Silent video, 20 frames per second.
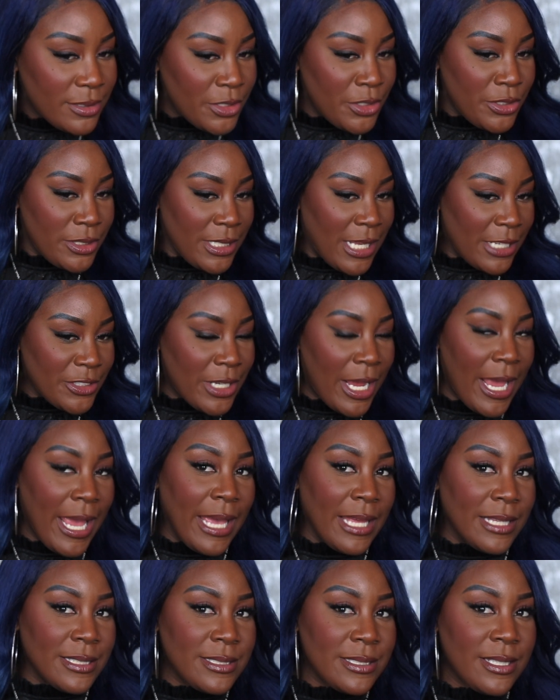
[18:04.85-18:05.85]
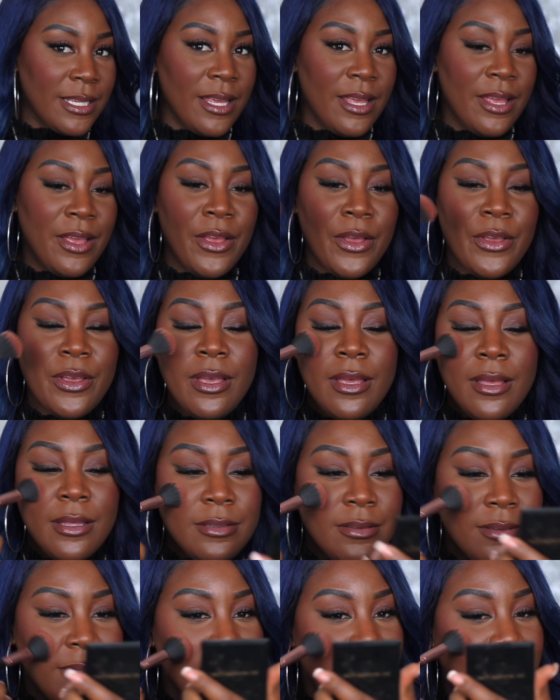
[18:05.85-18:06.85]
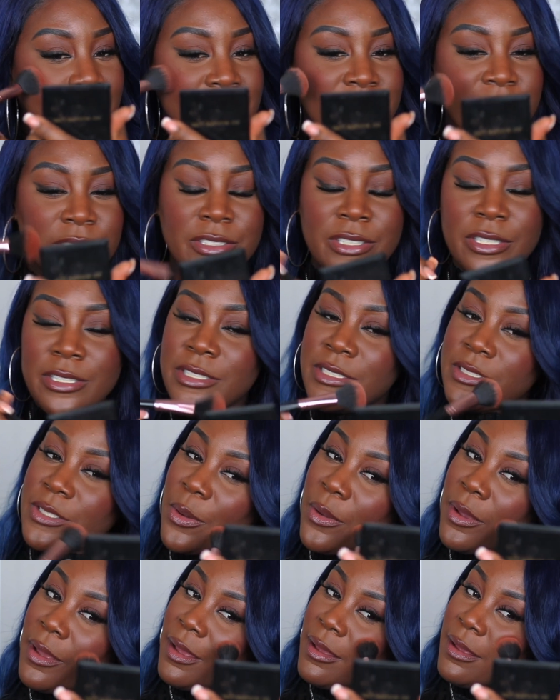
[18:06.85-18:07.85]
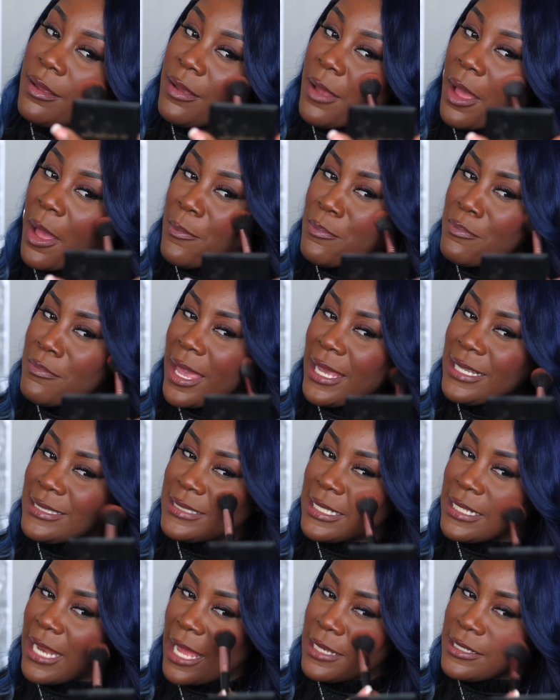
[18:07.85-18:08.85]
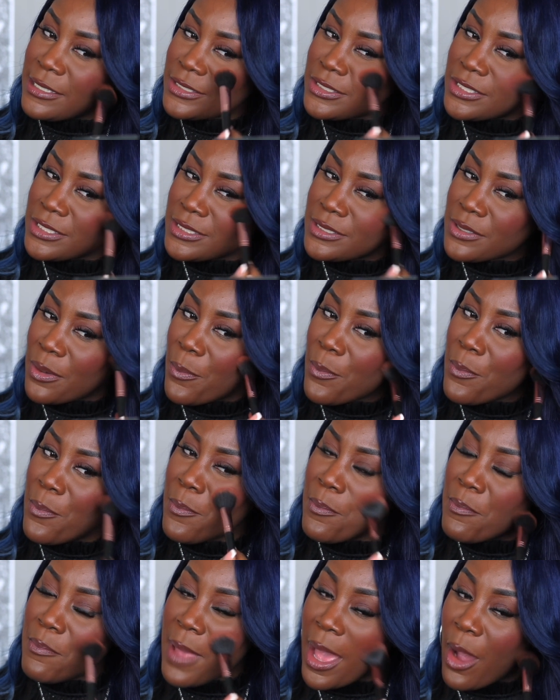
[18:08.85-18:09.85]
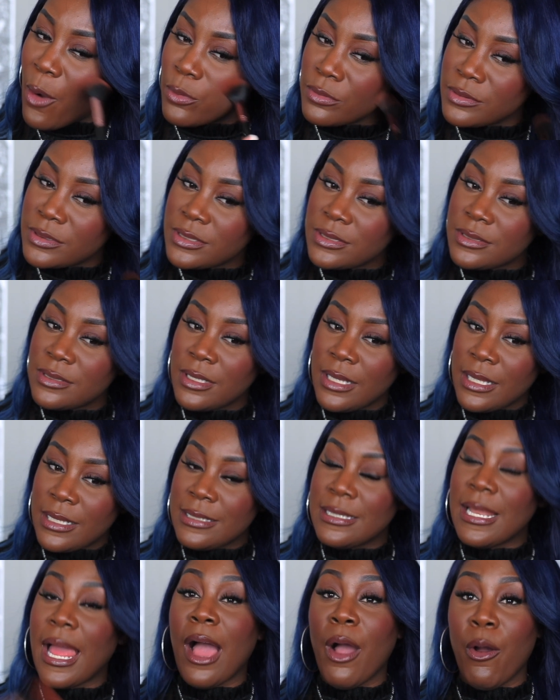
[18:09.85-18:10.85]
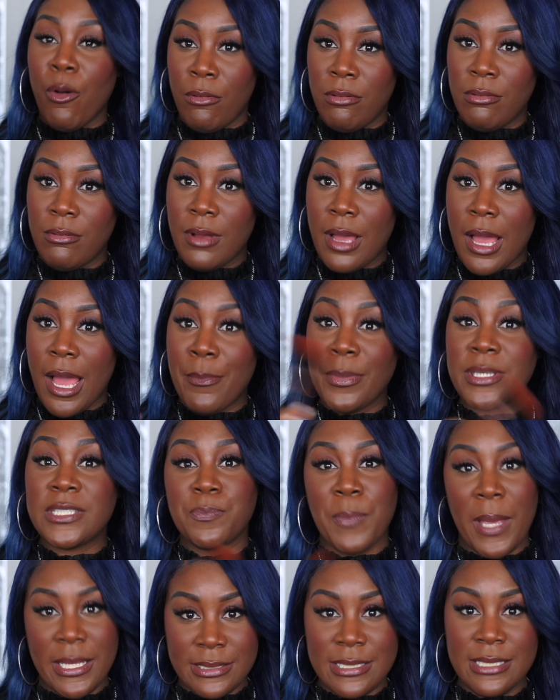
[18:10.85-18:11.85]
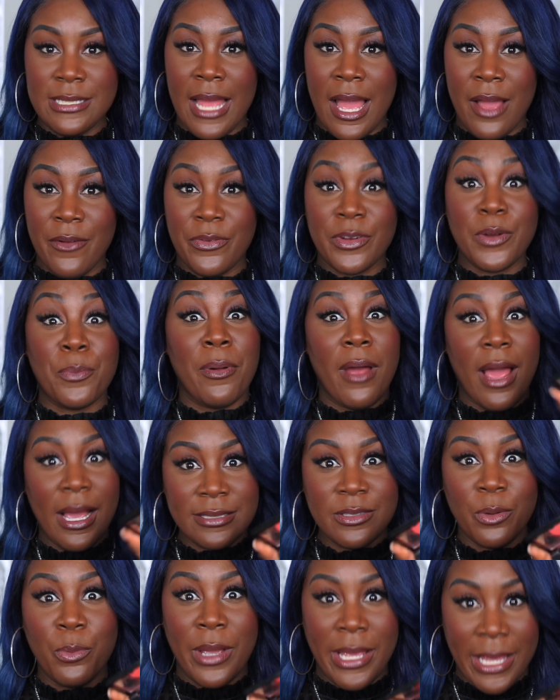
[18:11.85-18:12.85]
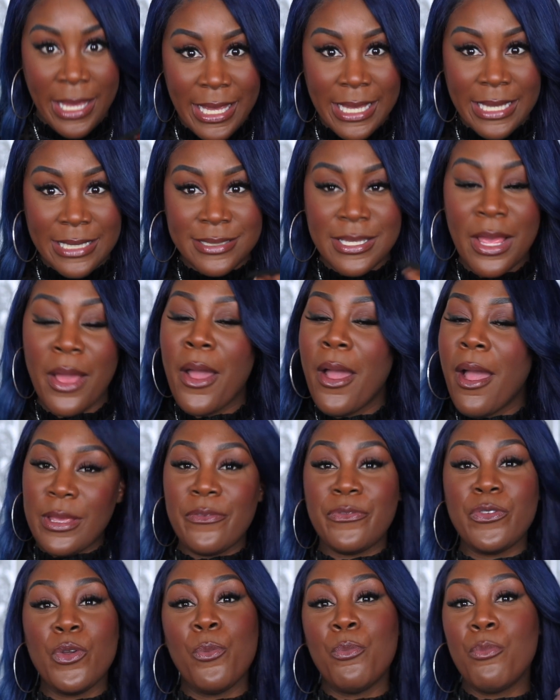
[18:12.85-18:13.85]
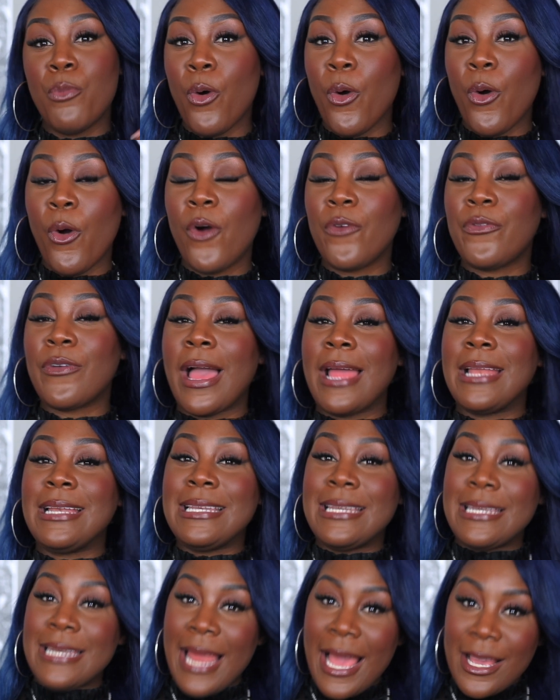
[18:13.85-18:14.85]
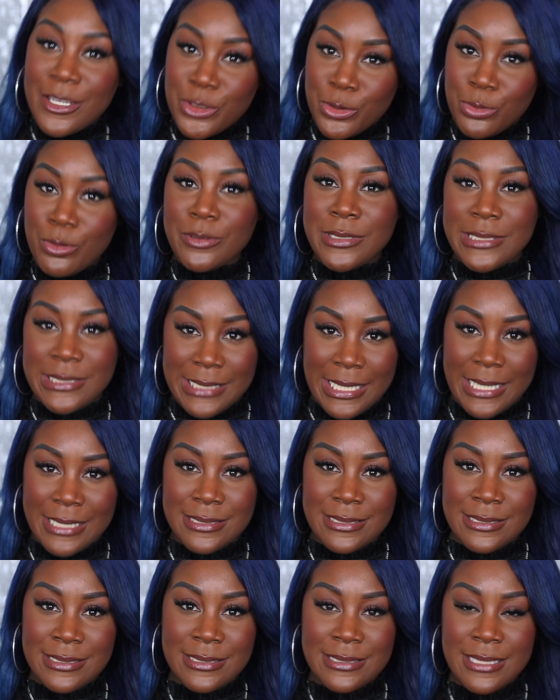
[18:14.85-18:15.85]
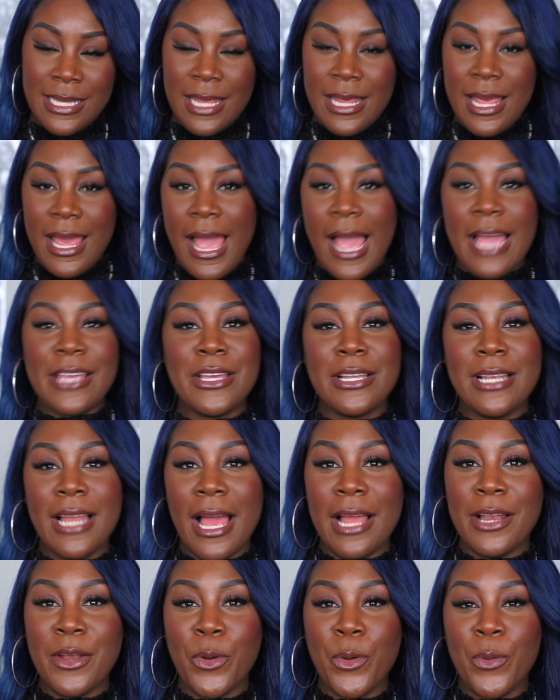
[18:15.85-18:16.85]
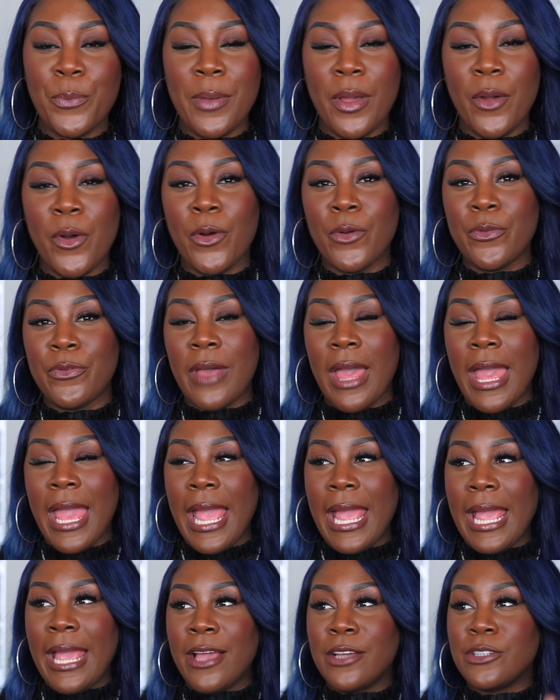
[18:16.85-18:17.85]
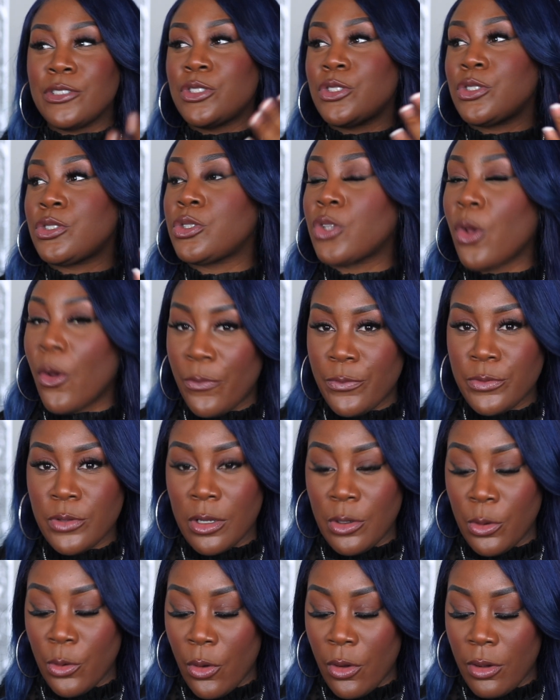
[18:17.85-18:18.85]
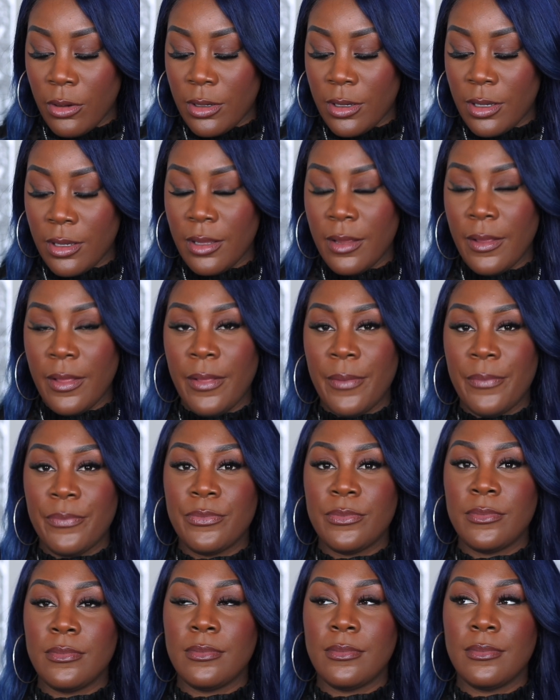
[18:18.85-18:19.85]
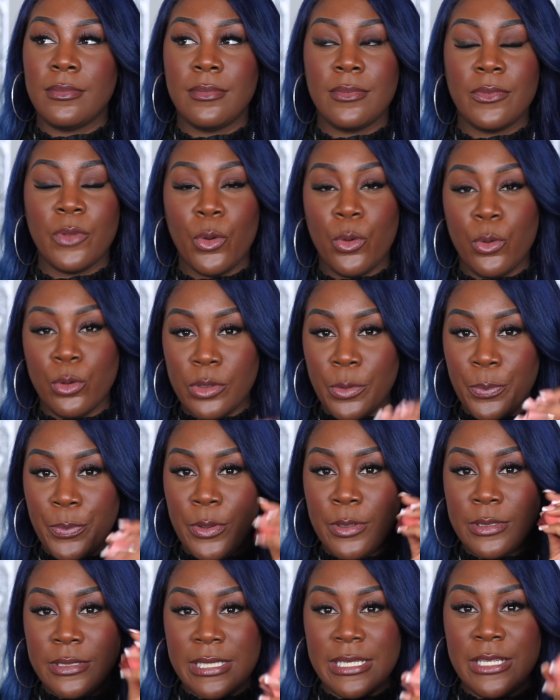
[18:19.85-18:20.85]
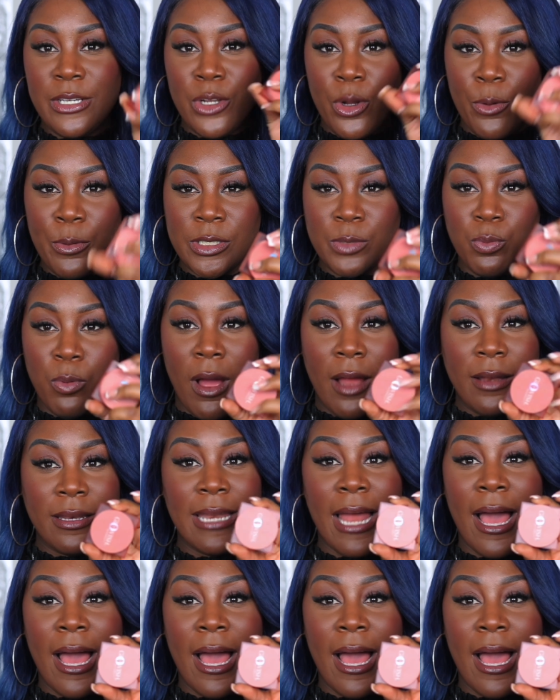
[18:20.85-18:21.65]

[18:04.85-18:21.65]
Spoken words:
Do you see that shade? It's just amazing, and it just melts. Now, I'm expecting that for the price of what it is. If you're more of a natural sis and you like a little bit of a softer look, Huda Beauty Glowish one.